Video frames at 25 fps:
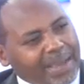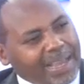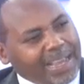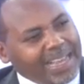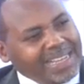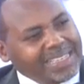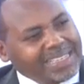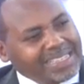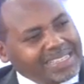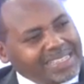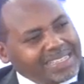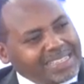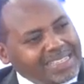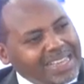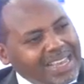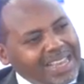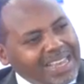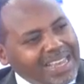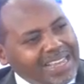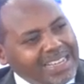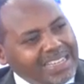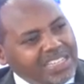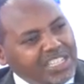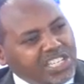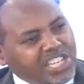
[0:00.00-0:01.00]

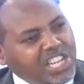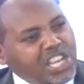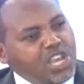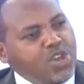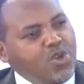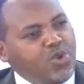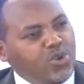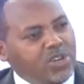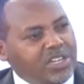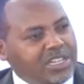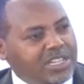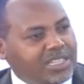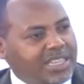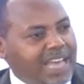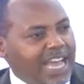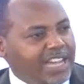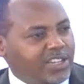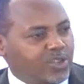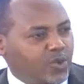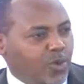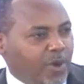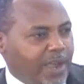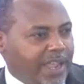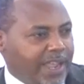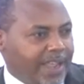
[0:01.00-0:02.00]
is tuned
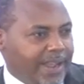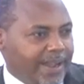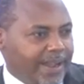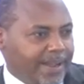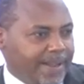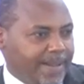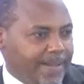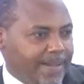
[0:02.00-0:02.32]
that way.